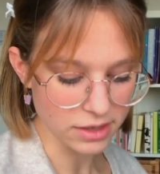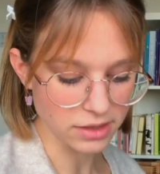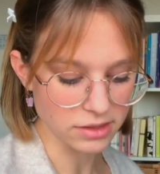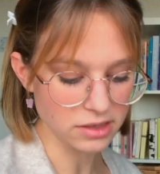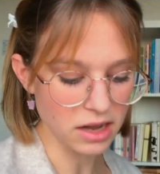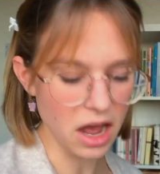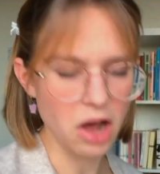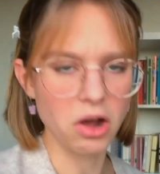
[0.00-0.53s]

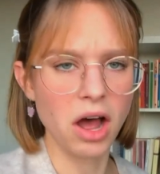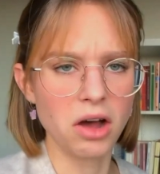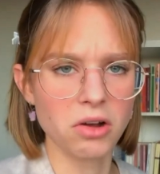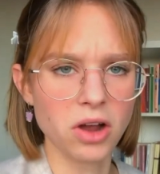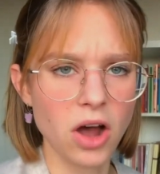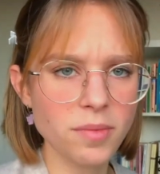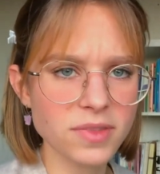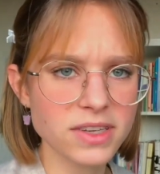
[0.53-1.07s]
then how
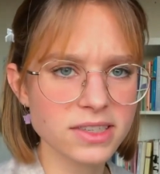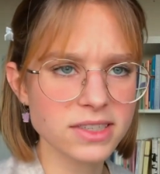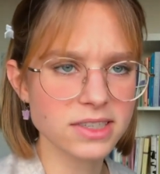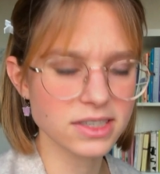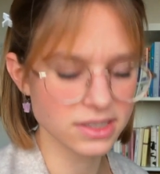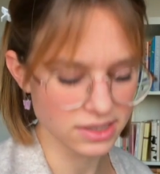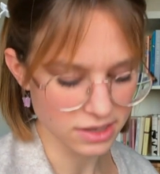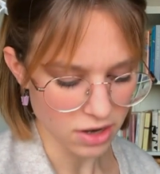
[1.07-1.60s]
come does
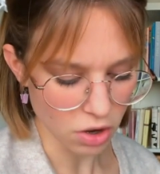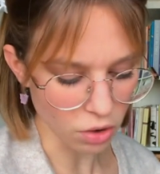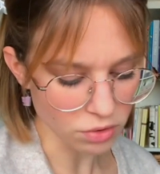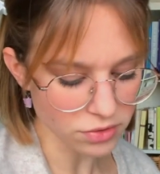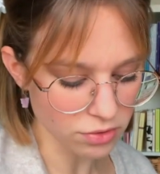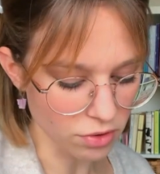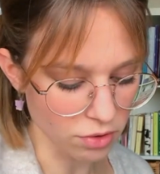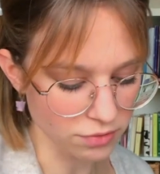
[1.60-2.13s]
the
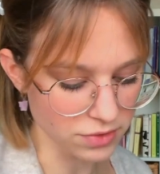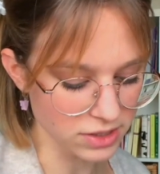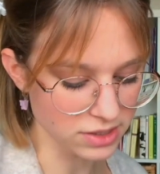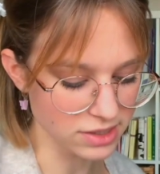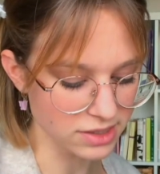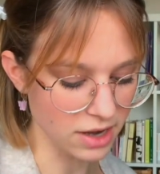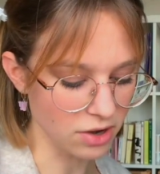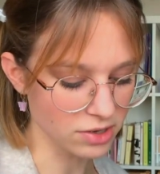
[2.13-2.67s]
author of
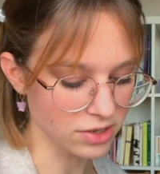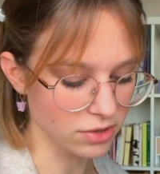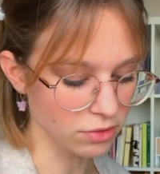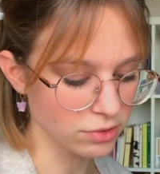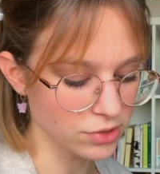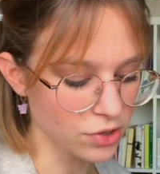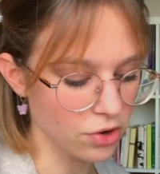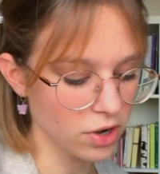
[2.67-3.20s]
this article
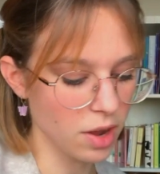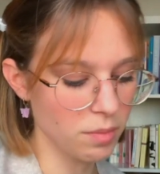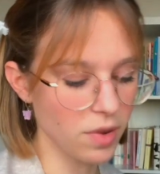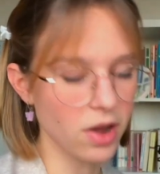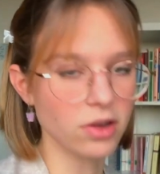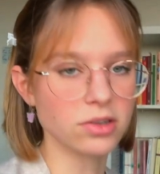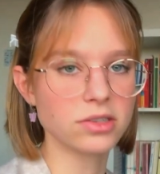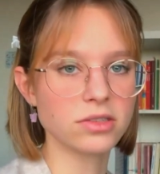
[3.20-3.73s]
talk
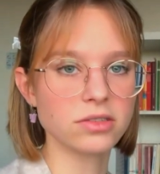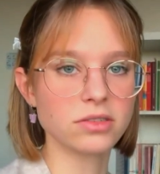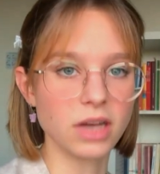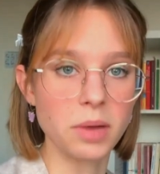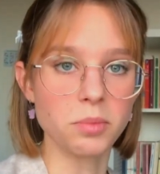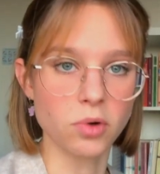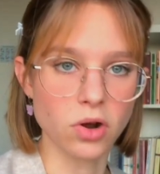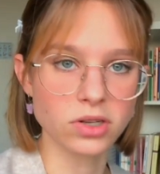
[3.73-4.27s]
about
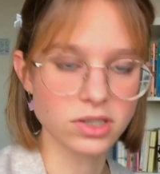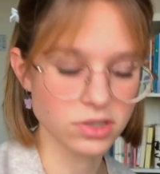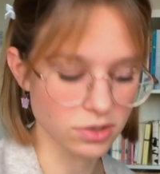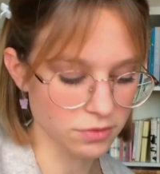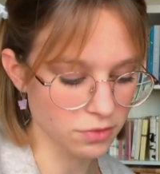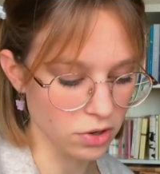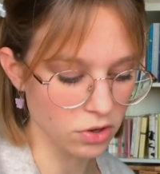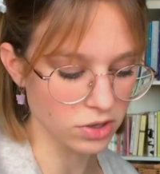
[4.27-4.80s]
a process
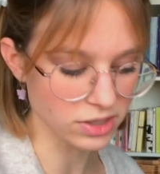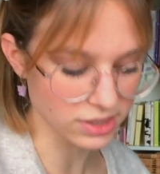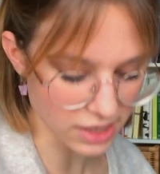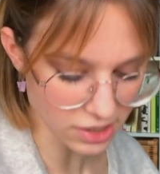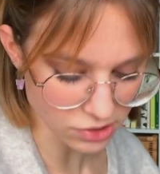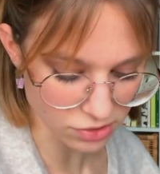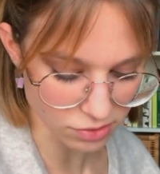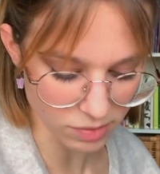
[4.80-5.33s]
of
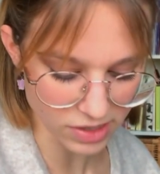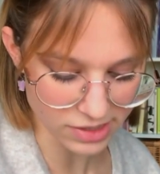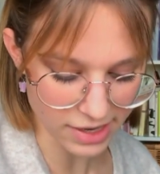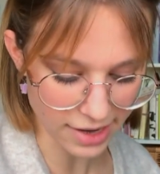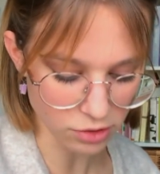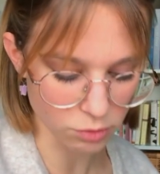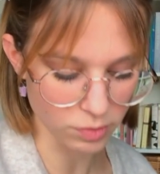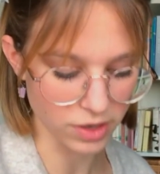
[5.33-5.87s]
colonization by the
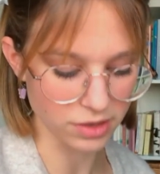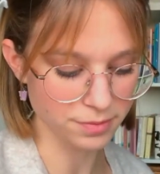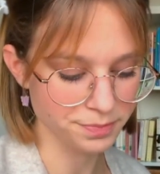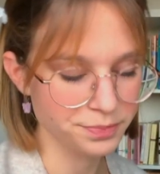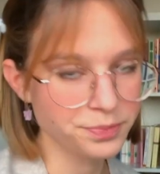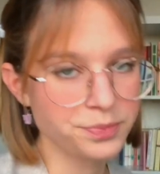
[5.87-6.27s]
ecumen?